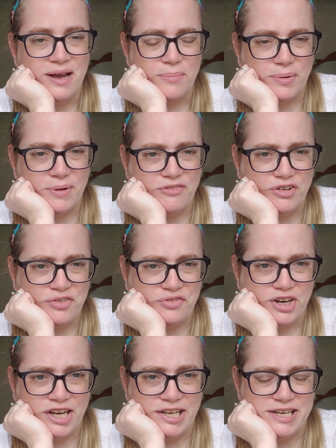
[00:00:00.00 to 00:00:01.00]
But my friend
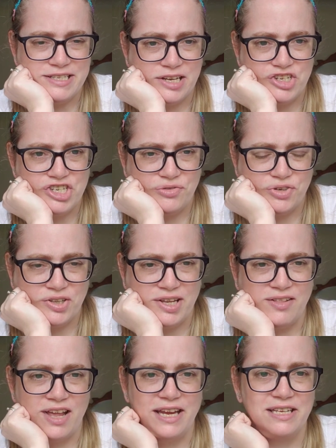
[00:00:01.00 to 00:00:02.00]
Frankie said she really
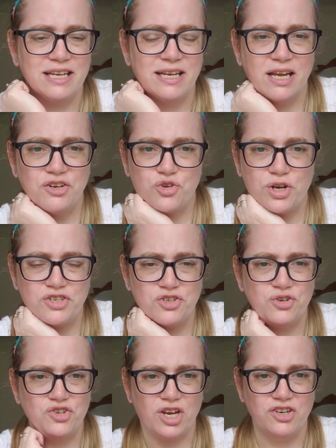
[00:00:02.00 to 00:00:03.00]
liked it and I trust
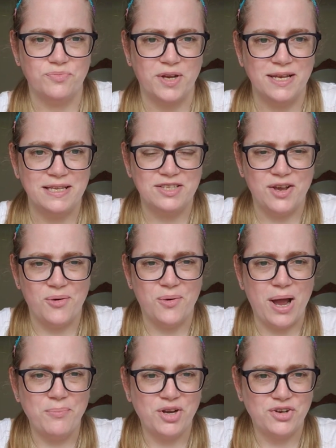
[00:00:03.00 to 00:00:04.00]
her judgment. So
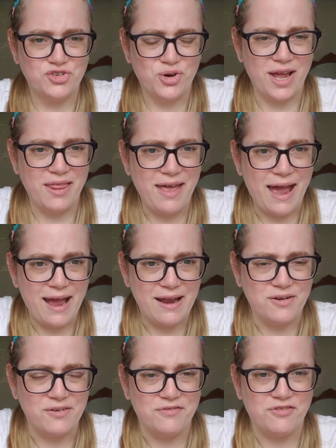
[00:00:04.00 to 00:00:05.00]
I'm going to try that
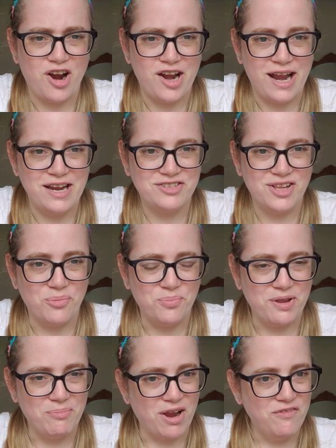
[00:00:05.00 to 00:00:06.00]
on Friday. So that will
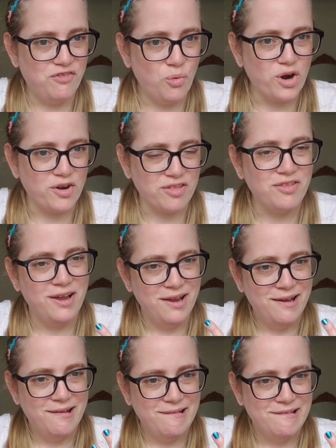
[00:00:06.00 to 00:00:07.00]
be my fourth
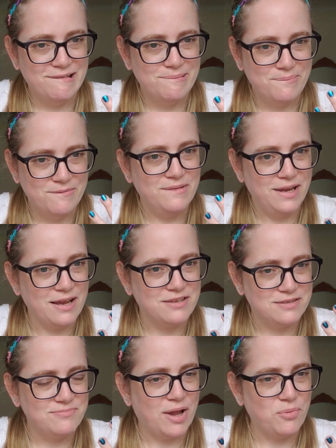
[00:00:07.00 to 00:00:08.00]

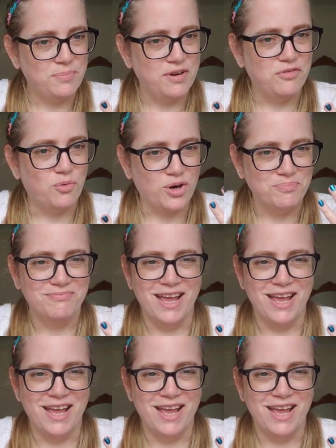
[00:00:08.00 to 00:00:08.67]
Yes, that would be four.